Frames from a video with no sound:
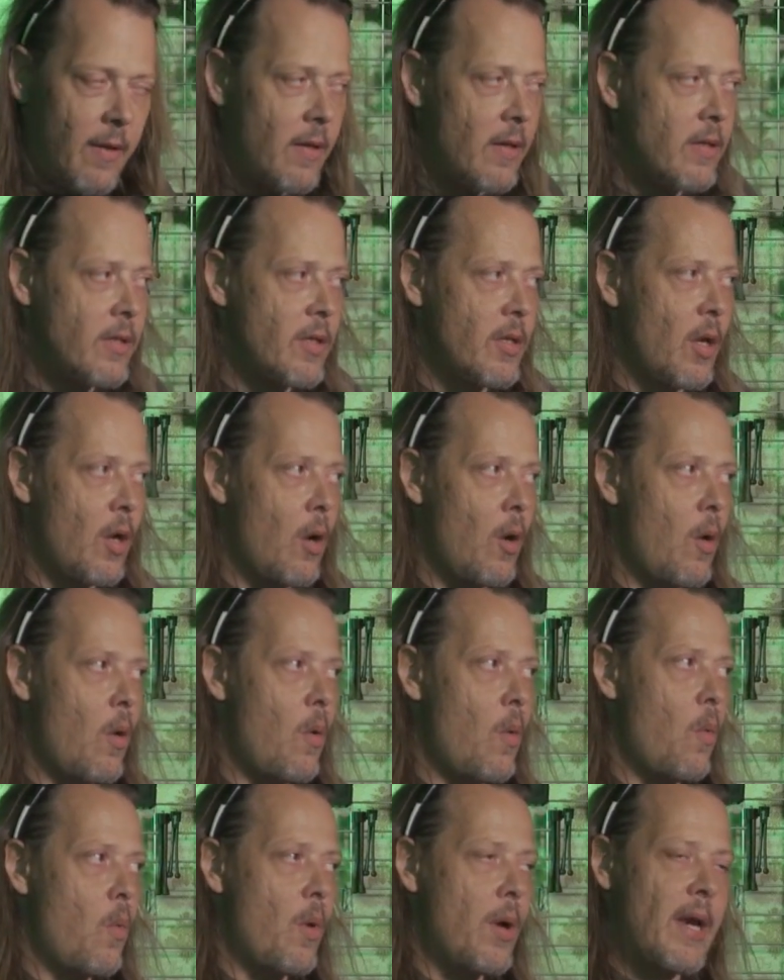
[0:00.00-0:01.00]

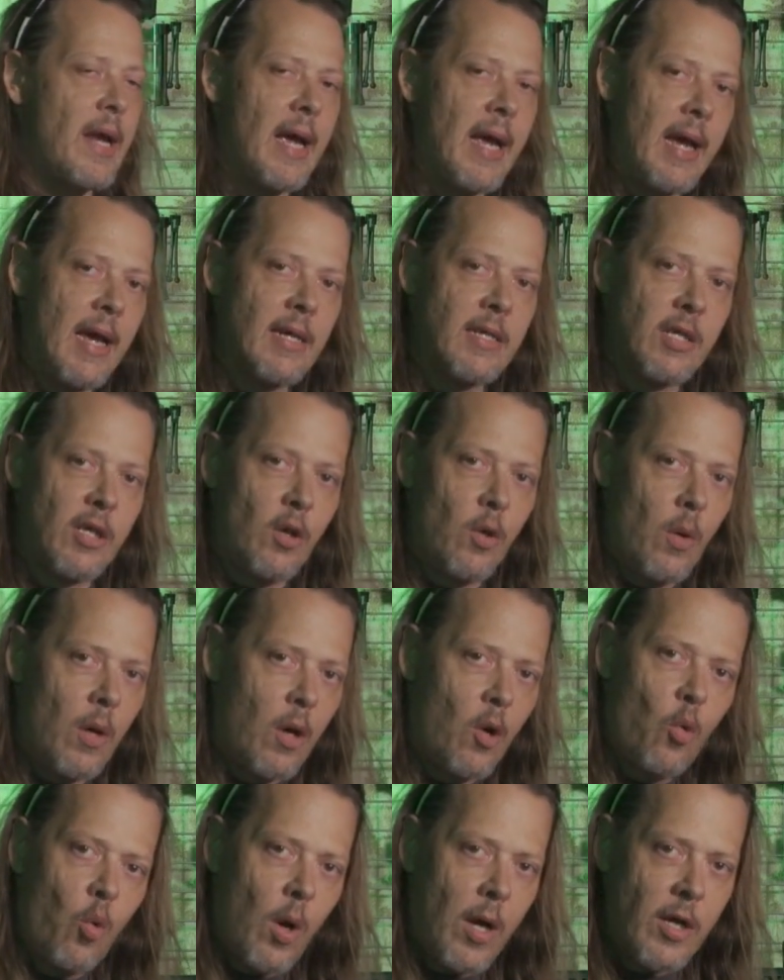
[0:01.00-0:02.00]
So when I ask you a
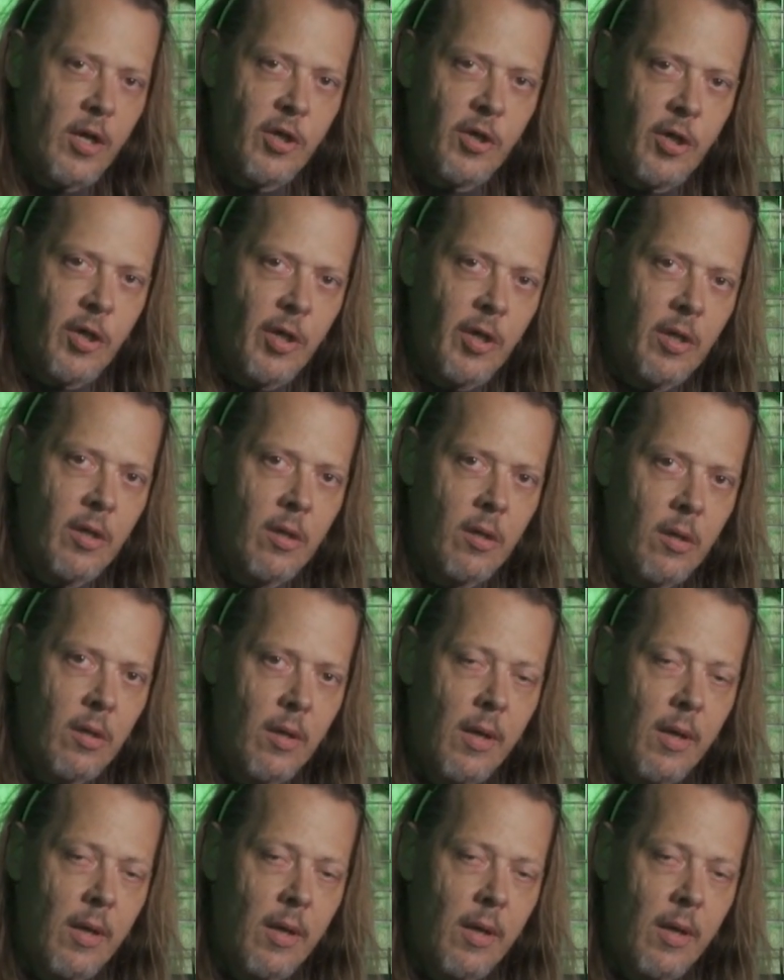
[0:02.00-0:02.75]
question